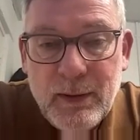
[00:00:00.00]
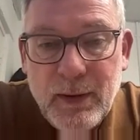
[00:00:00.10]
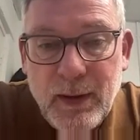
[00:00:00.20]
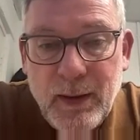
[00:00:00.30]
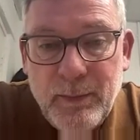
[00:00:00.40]

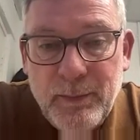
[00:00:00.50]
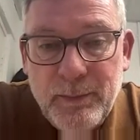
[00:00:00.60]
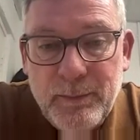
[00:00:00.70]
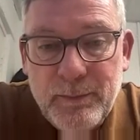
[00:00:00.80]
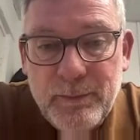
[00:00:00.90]

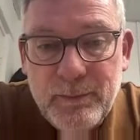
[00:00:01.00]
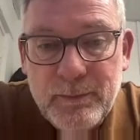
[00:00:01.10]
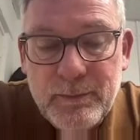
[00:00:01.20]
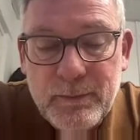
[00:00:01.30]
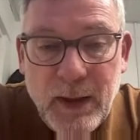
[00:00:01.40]

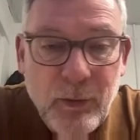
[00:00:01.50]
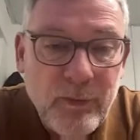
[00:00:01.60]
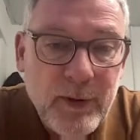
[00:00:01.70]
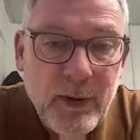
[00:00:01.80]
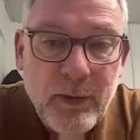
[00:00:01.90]
yeah,
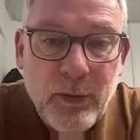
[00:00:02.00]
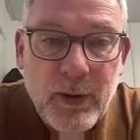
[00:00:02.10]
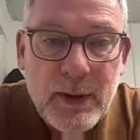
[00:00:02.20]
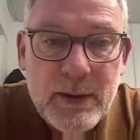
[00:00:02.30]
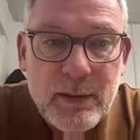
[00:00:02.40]
hopefully the
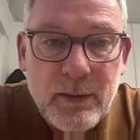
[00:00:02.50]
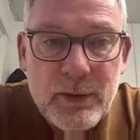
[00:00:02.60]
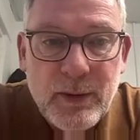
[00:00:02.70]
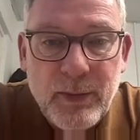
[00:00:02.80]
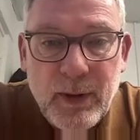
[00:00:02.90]
authorities can do
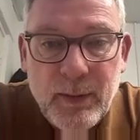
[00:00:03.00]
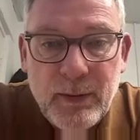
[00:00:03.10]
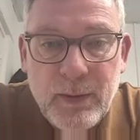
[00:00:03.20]
something about